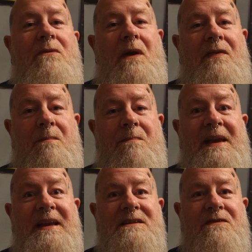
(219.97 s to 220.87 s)
We had the
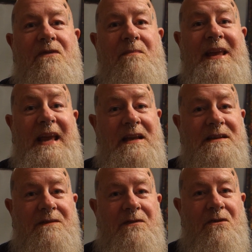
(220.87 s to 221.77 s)
beast from the
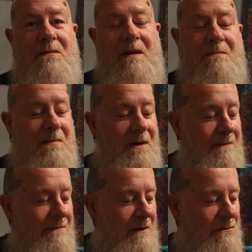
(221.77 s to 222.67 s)
east, if you
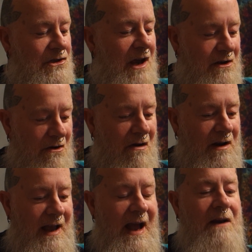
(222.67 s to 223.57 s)
remember. That was
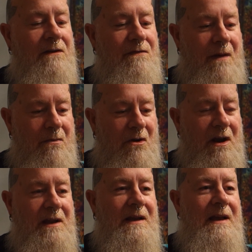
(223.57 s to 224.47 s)
January and
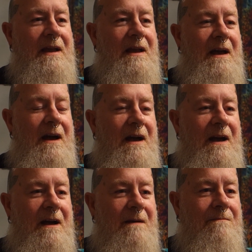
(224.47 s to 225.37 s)
February.
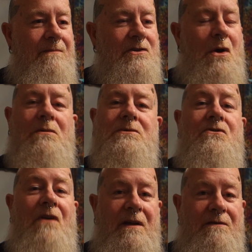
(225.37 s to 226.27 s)
So I was
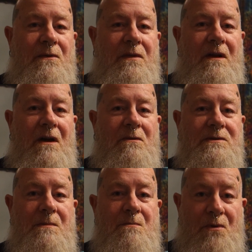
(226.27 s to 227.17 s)
grateful that I
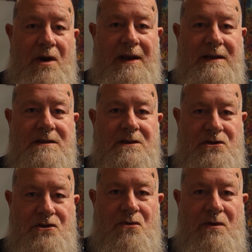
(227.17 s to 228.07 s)
was in Bricks
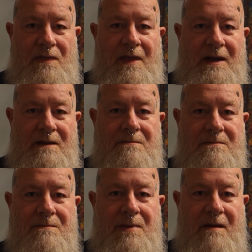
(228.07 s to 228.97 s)
during that
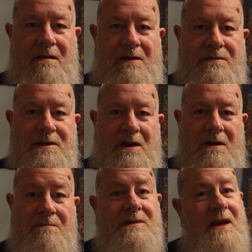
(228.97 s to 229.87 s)
period of
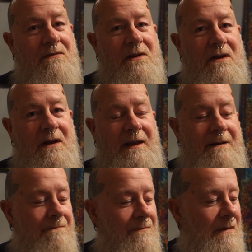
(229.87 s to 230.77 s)
time,
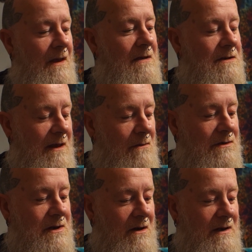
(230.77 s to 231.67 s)
definitely. So that
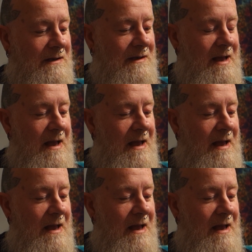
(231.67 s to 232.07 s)
was nice.